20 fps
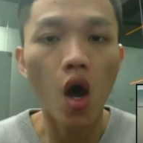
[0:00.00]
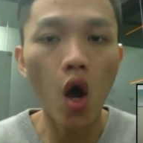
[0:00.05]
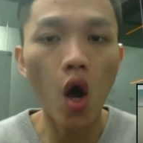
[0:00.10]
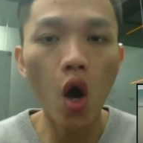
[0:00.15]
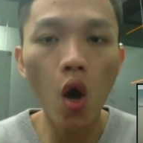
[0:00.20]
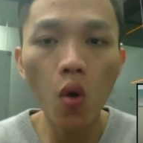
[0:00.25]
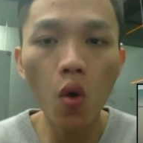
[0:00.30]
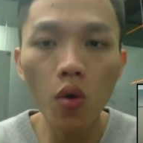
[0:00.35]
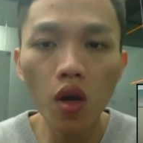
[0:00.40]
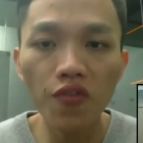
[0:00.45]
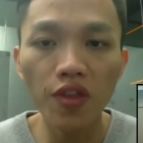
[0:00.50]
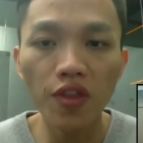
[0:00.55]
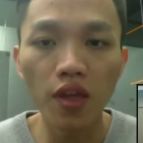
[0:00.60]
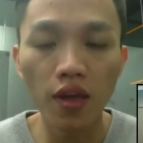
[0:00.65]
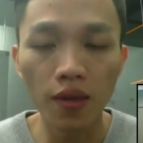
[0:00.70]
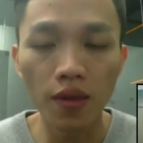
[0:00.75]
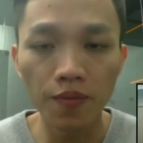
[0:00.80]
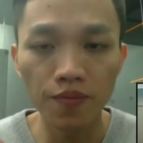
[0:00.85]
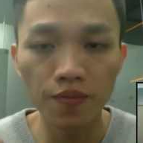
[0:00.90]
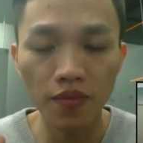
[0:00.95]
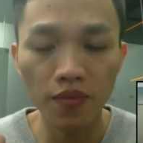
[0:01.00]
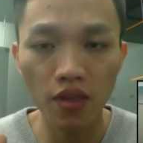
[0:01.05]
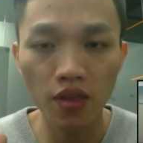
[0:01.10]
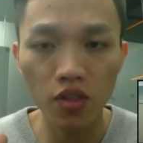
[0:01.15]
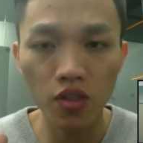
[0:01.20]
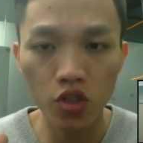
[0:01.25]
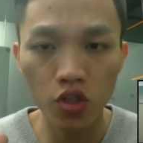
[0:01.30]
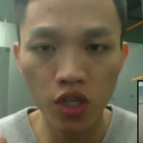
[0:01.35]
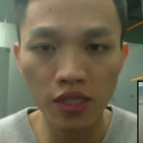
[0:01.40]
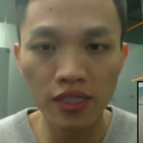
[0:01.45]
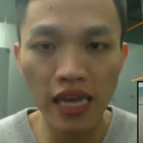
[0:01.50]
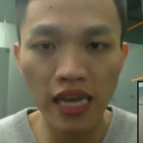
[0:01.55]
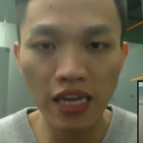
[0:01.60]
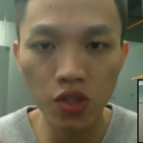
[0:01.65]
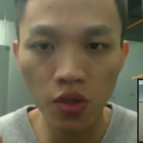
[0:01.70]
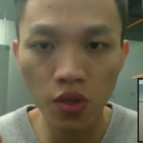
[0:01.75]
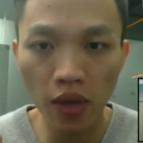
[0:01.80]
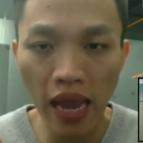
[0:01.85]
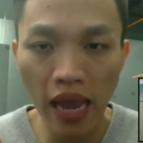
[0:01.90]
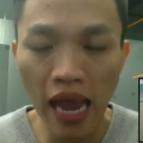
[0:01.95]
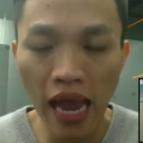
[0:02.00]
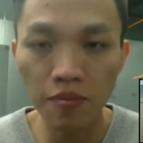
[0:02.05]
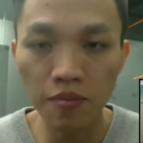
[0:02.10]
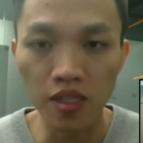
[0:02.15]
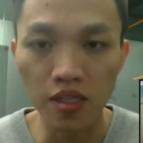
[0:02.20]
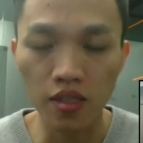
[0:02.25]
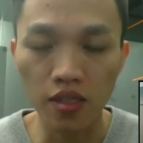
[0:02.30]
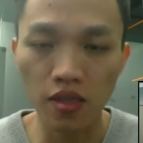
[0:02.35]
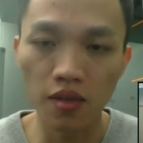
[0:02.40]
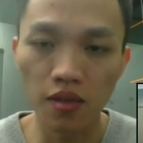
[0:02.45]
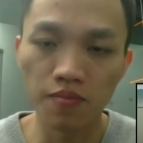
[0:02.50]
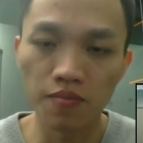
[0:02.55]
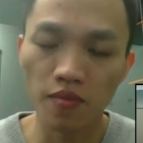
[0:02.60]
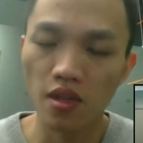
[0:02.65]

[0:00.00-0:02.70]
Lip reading: all of the transactional elements,